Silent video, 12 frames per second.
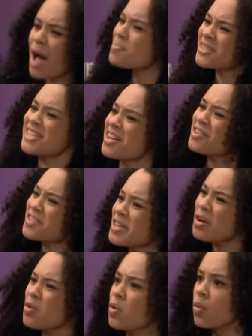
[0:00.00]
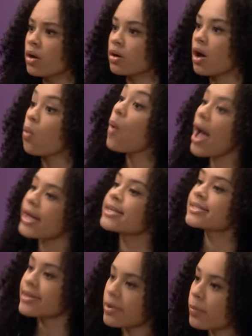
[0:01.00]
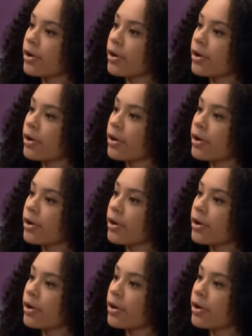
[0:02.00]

I'm still you. Why isn't it